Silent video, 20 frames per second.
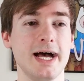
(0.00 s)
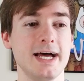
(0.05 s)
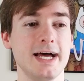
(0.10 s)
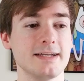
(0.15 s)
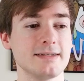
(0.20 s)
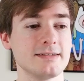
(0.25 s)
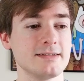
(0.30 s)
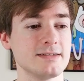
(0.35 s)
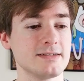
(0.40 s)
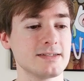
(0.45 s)

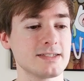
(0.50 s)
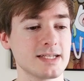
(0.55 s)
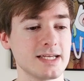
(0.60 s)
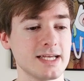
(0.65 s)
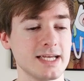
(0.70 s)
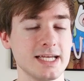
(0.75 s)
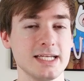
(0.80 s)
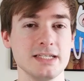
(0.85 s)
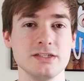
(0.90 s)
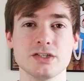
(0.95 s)
and
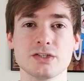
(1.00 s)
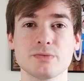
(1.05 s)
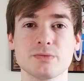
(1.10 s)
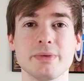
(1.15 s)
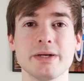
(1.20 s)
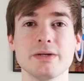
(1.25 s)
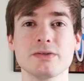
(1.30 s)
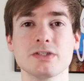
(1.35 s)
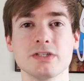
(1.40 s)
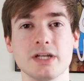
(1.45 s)
it
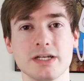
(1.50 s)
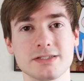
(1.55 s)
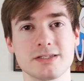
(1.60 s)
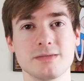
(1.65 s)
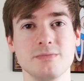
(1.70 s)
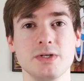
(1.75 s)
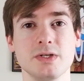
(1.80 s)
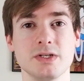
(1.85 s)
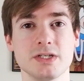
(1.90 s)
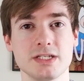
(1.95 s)
just builds a
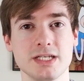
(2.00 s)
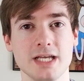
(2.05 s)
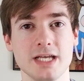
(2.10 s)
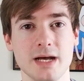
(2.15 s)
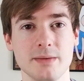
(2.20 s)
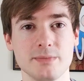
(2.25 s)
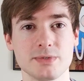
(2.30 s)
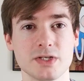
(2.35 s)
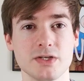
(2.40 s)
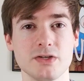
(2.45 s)
nice
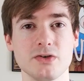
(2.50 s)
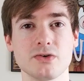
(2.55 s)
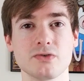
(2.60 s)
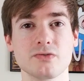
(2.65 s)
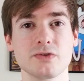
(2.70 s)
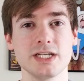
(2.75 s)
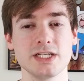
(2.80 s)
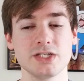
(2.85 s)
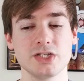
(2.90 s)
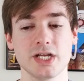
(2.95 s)
community up. So
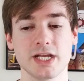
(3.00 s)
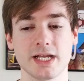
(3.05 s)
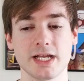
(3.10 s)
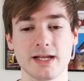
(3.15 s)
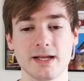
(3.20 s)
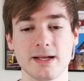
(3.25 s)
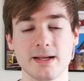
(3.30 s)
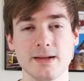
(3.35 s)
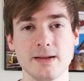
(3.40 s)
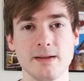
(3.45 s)
you're
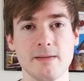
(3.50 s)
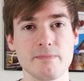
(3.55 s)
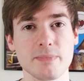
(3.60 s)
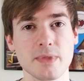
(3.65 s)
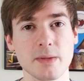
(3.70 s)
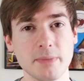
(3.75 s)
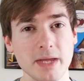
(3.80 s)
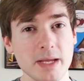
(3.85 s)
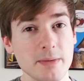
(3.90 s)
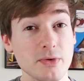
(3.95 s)
reaching
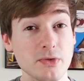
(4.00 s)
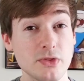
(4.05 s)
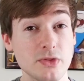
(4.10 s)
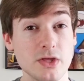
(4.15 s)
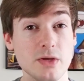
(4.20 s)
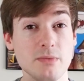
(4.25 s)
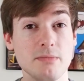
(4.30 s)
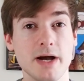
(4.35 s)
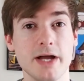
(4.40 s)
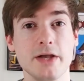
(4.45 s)
people
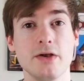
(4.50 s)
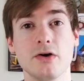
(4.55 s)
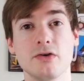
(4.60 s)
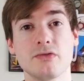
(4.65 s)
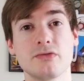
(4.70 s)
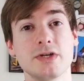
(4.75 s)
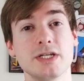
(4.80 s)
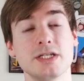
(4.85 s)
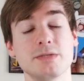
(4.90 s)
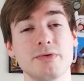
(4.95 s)
that you might
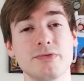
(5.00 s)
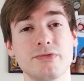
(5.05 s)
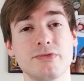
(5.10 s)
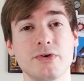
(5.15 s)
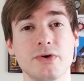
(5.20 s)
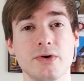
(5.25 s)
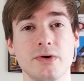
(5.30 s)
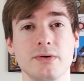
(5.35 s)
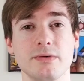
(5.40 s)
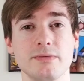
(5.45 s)
not have reached
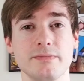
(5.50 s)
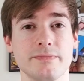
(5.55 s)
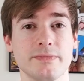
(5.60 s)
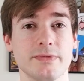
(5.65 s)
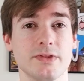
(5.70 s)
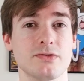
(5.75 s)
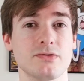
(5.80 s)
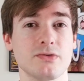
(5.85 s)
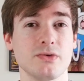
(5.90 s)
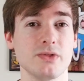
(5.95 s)
before
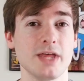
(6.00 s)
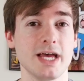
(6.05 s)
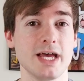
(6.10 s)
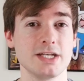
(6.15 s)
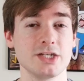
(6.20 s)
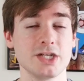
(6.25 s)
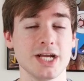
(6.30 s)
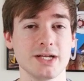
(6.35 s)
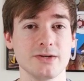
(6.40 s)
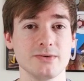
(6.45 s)
through
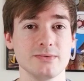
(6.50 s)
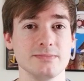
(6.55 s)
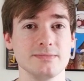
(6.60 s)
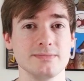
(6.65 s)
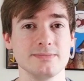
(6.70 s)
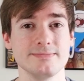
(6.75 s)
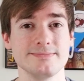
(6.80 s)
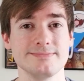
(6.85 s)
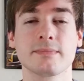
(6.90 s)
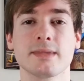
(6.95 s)
their channel.
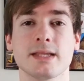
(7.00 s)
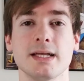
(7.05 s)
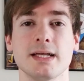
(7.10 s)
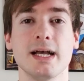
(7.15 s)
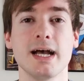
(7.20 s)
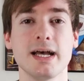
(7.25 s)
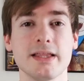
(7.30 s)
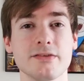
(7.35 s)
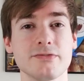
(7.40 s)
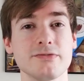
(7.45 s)

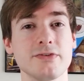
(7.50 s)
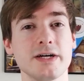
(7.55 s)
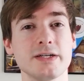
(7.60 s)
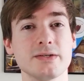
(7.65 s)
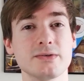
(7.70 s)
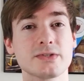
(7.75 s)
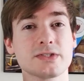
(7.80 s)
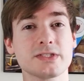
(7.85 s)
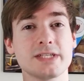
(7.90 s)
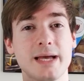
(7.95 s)
And the
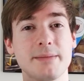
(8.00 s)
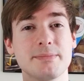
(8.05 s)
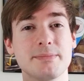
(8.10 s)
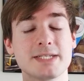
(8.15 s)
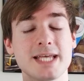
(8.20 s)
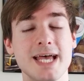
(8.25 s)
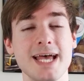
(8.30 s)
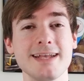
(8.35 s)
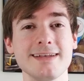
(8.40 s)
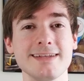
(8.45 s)
final
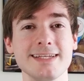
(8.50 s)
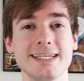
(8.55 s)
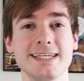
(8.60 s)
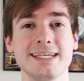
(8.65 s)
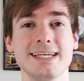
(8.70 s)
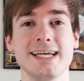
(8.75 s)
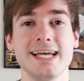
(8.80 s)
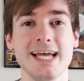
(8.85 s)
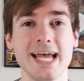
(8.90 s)
step 10